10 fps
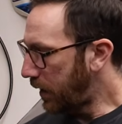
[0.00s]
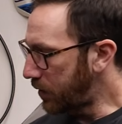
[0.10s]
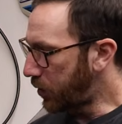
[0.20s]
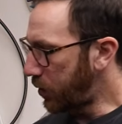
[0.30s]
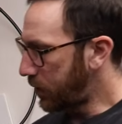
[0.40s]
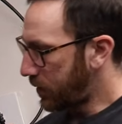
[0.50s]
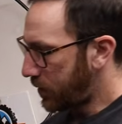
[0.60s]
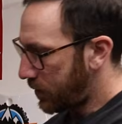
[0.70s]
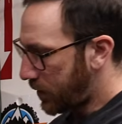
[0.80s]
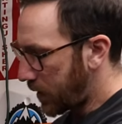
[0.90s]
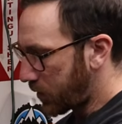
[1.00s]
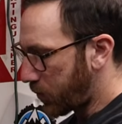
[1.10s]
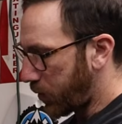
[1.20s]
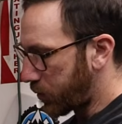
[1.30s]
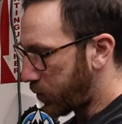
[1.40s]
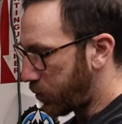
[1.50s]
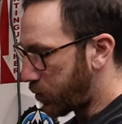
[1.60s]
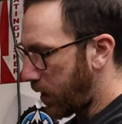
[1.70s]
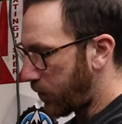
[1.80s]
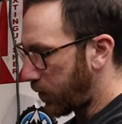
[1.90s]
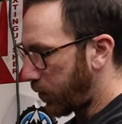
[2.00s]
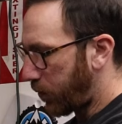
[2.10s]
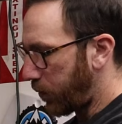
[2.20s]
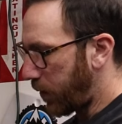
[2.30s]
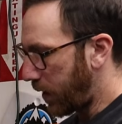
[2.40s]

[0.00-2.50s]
And so you can take a small screwdriver through